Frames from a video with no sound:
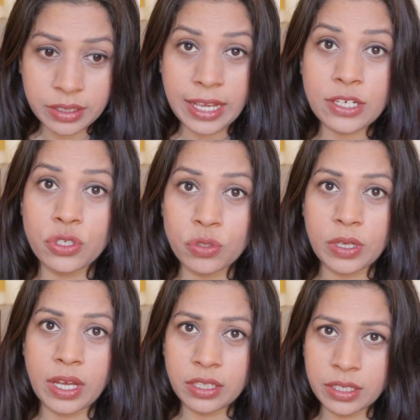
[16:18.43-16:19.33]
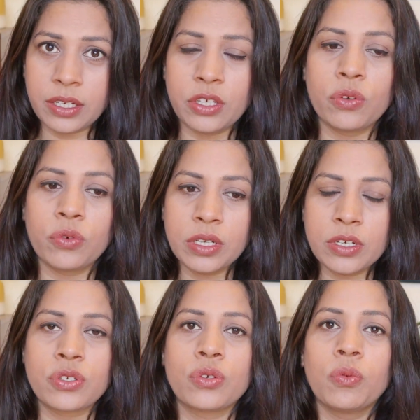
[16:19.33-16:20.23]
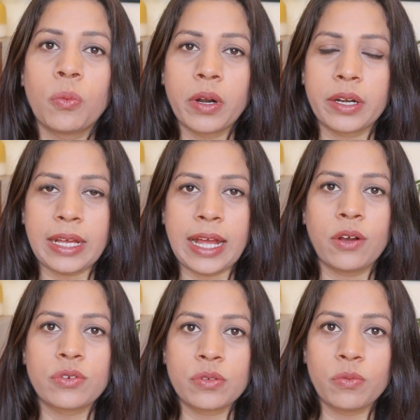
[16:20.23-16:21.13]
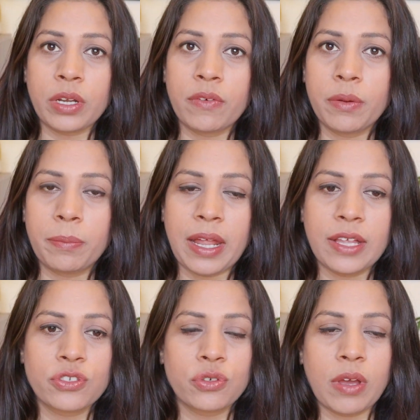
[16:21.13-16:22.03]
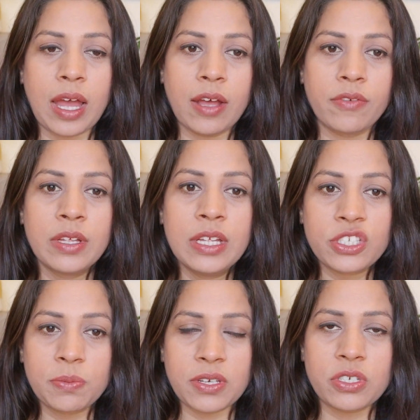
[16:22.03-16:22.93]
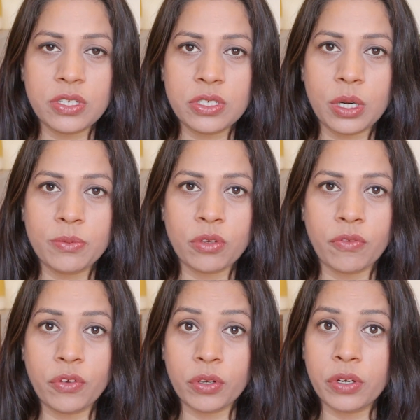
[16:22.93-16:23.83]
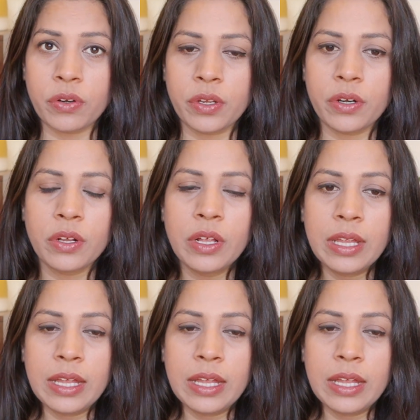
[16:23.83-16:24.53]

get together in a union to work out whatever plans you have, especially in terms of your career.